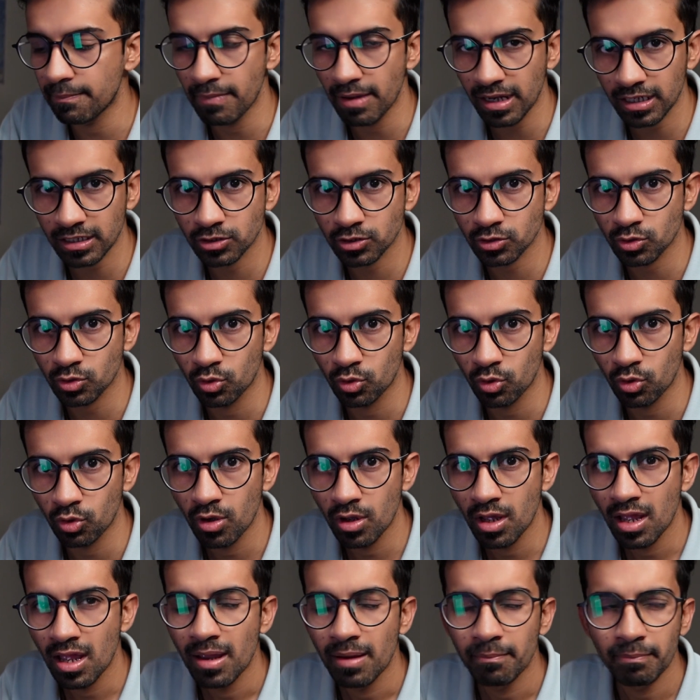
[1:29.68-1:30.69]
Mexico,
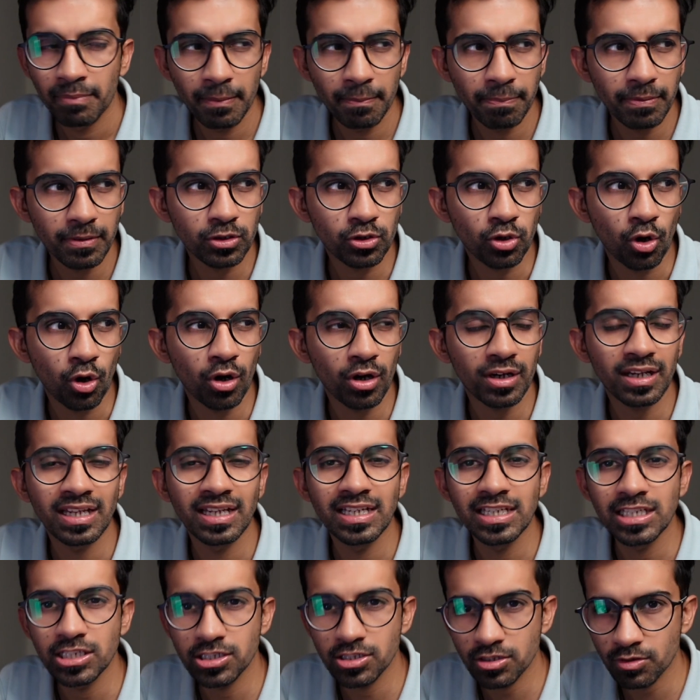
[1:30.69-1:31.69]
people thought
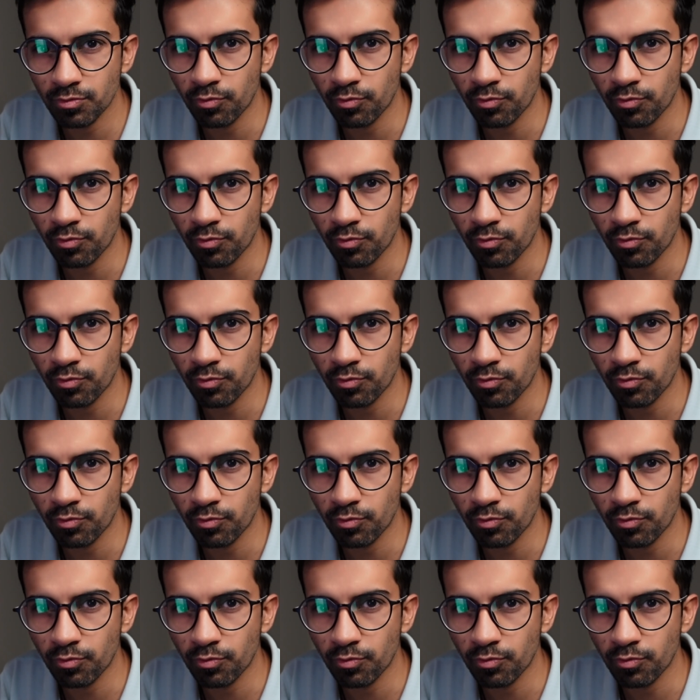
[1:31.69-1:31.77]
he is